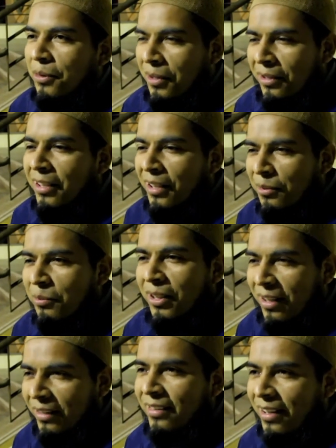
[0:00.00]
he telling me
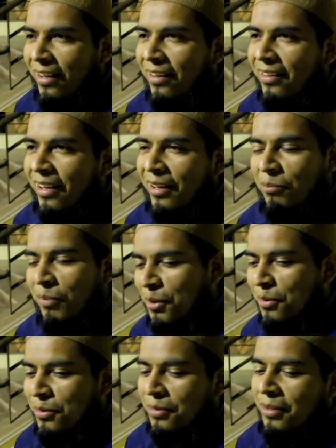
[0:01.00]
like that, and
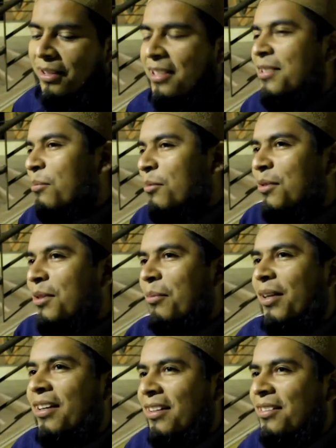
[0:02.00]
because he's a
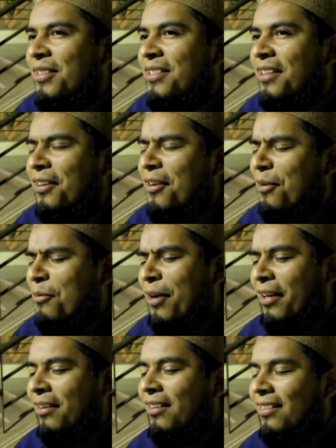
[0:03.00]
Muslim and I'm a Christian? No
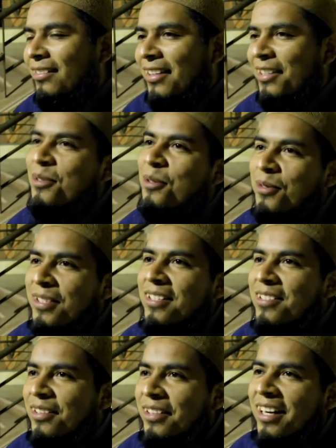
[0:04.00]
way. There's no
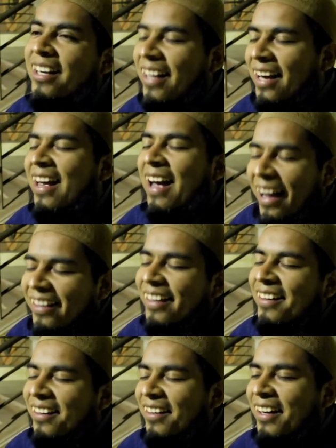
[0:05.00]
such a thing. I
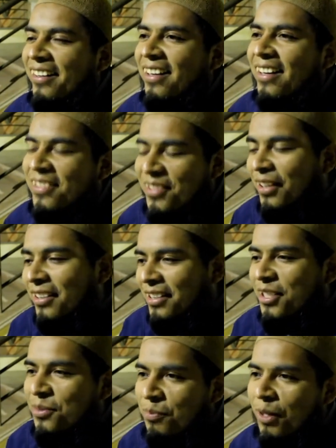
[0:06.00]
kind of like exactly
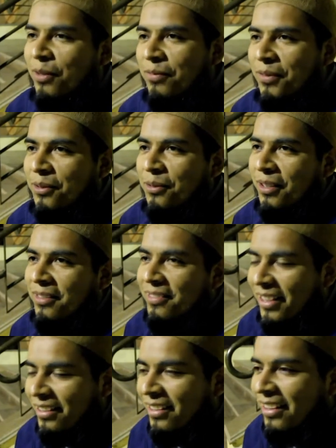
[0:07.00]
this part of the Quran,
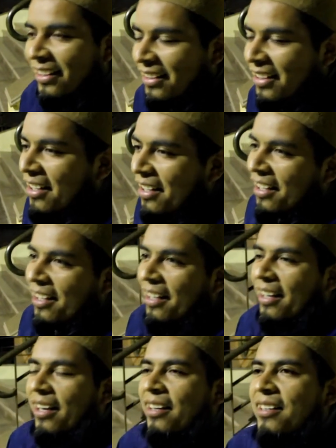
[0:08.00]
right?
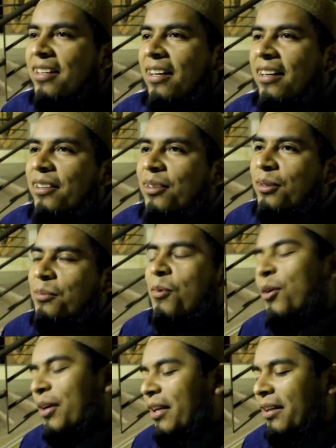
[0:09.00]
And I told him,
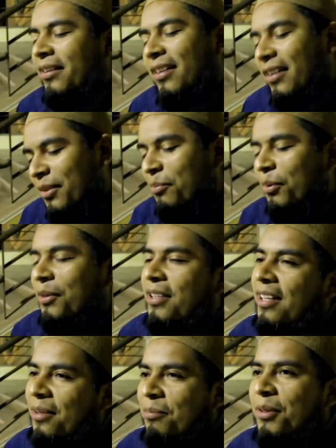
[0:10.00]
okay, put
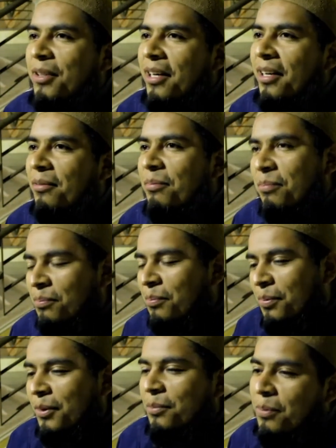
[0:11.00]
it
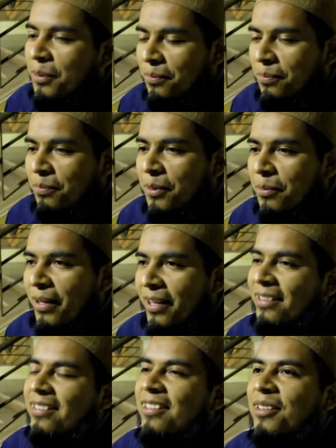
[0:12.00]

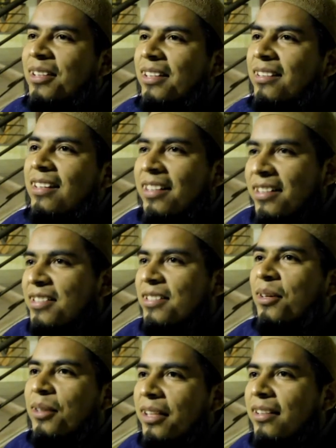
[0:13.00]
back. Okay. And he says,
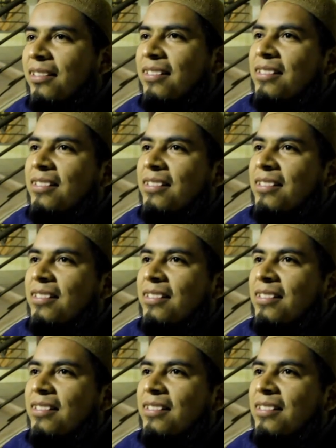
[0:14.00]
okay.